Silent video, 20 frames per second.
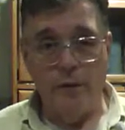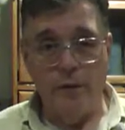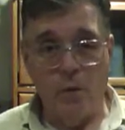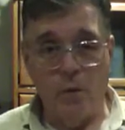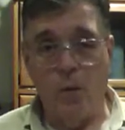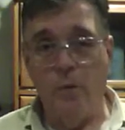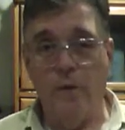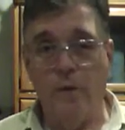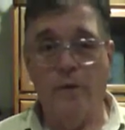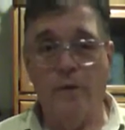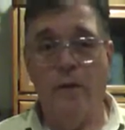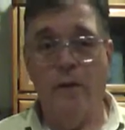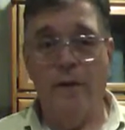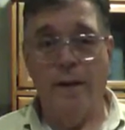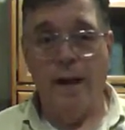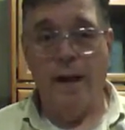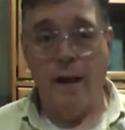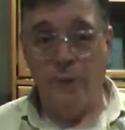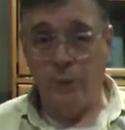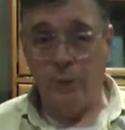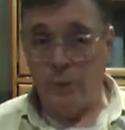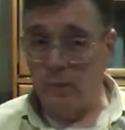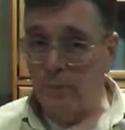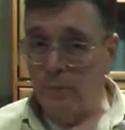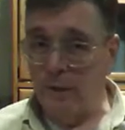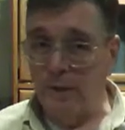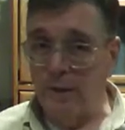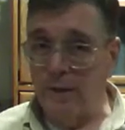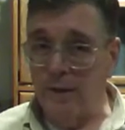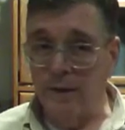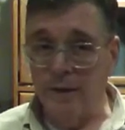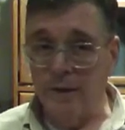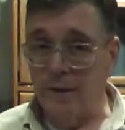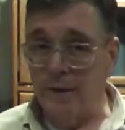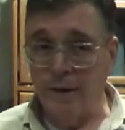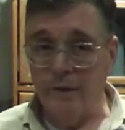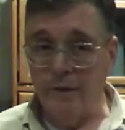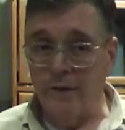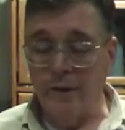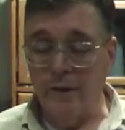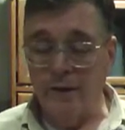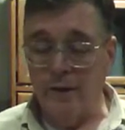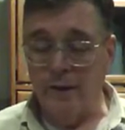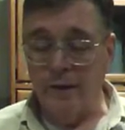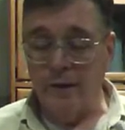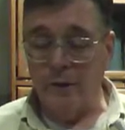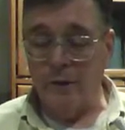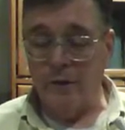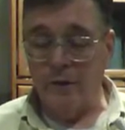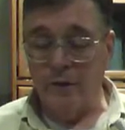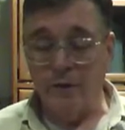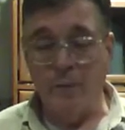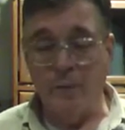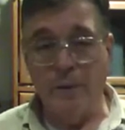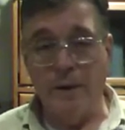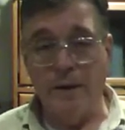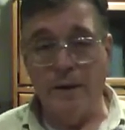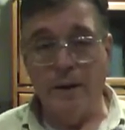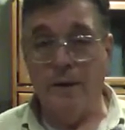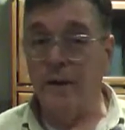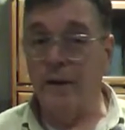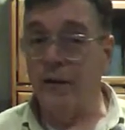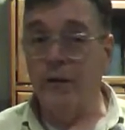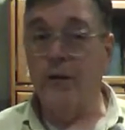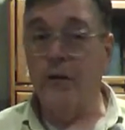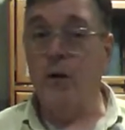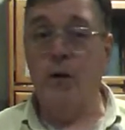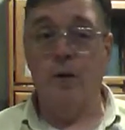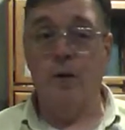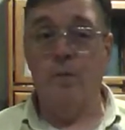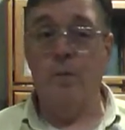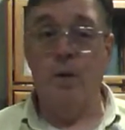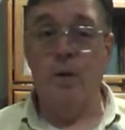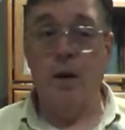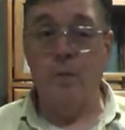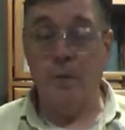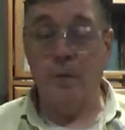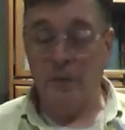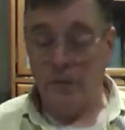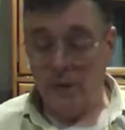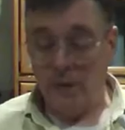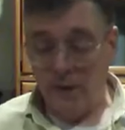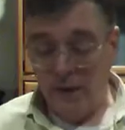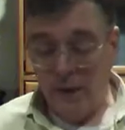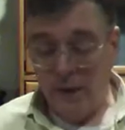The Romans thought the Alps were a big deal. The Celts didn't think they were such a big deal. They just called them lumps.